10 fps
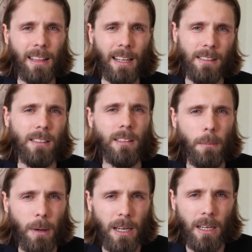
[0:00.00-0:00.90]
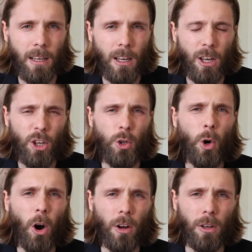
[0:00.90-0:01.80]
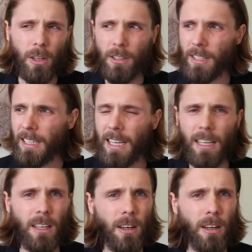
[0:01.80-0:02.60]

that to somebody. You it's like